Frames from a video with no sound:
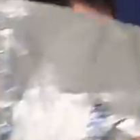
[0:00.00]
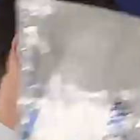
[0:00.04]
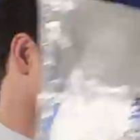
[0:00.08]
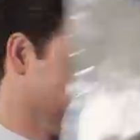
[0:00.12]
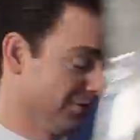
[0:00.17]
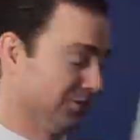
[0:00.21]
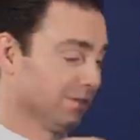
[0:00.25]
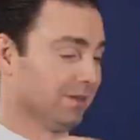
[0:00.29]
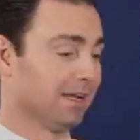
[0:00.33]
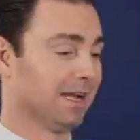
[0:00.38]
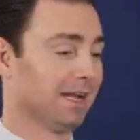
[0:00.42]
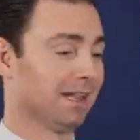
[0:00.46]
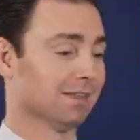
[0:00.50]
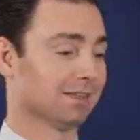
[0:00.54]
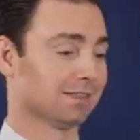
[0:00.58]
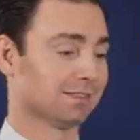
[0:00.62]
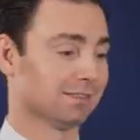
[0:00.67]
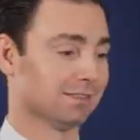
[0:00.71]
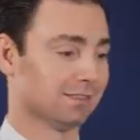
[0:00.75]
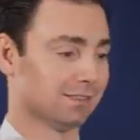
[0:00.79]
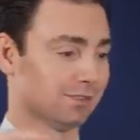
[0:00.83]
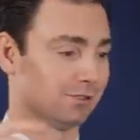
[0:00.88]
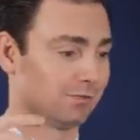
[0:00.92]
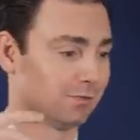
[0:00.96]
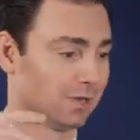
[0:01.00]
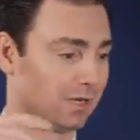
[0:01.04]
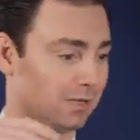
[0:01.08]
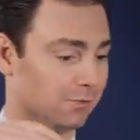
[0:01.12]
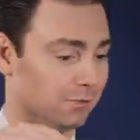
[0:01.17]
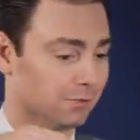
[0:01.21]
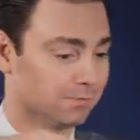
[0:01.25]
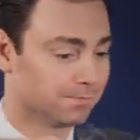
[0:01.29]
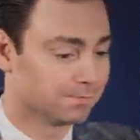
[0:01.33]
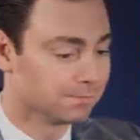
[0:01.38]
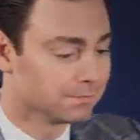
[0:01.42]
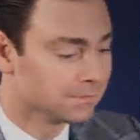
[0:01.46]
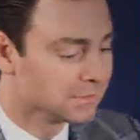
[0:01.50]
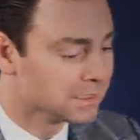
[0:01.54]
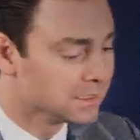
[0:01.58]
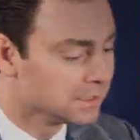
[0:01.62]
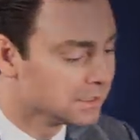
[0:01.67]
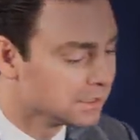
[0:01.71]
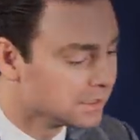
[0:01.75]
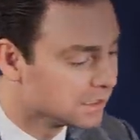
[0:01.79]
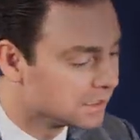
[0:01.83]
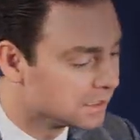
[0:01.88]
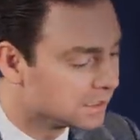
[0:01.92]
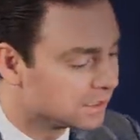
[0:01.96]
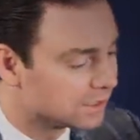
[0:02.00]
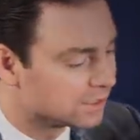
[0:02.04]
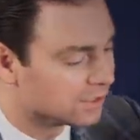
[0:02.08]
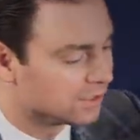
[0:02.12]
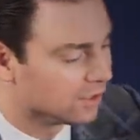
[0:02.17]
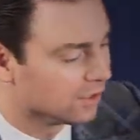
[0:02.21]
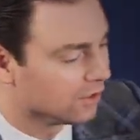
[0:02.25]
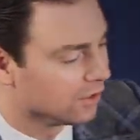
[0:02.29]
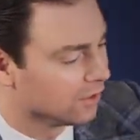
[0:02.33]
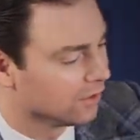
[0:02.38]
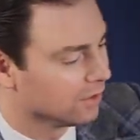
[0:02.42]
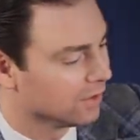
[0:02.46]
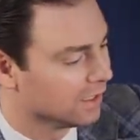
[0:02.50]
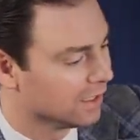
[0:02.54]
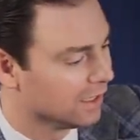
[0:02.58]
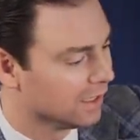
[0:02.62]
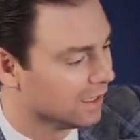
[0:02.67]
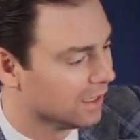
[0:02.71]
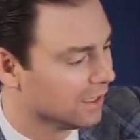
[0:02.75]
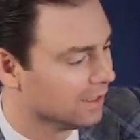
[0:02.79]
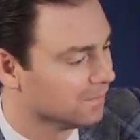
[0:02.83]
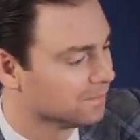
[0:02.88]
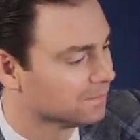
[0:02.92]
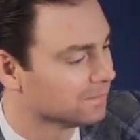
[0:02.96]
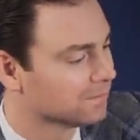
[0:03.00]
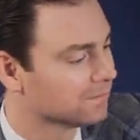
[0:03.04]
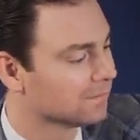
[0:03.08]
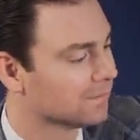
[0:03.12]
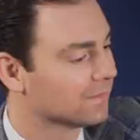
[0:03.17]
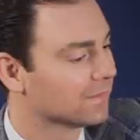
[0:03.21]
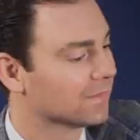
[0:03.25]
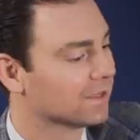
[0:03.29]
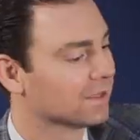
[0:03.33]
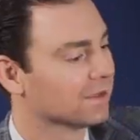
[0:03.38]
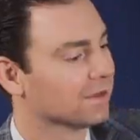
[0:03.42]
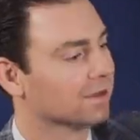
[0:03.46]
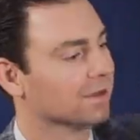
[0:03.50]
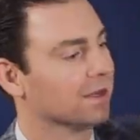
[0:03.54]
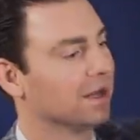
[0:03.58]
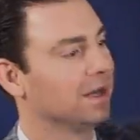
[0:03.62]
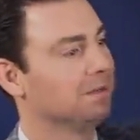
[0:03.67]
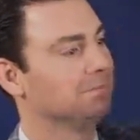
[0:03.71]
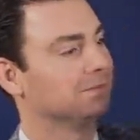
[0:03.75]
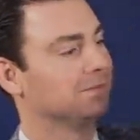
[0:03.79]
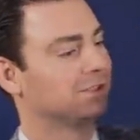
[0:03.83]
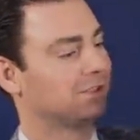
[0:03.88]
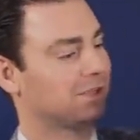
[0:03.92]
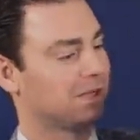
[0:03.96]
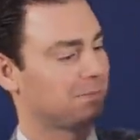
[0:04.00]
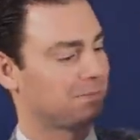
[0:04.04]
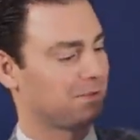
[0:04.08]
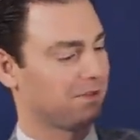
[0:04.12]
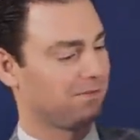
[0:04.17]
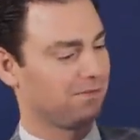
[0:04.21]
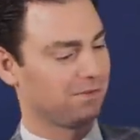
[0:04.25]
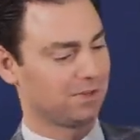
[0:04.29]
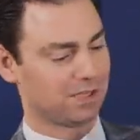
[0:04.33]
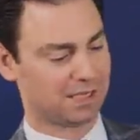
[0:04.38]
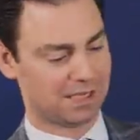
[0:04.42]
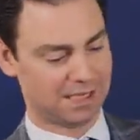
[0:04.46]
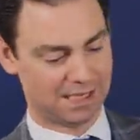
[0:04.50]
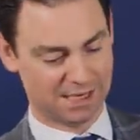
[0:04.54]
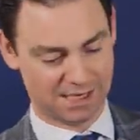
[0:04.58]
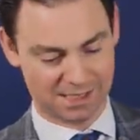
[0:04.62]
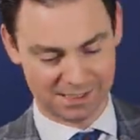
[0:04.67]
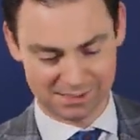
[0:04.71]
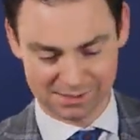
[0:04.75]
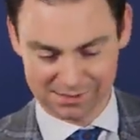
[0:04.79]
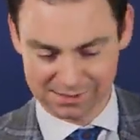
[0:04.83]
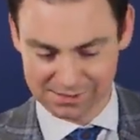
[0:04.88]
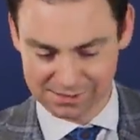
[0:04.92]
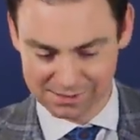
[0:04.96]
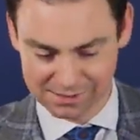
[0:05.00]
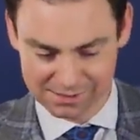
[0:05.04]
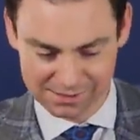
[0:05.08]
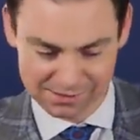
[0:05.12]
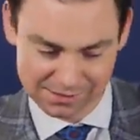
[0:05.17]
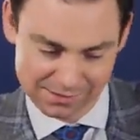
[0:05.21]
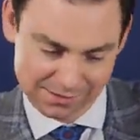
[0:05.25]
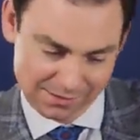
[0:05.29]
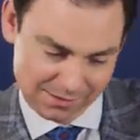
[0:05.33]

Oh, Alex is incredible. So something for the kids.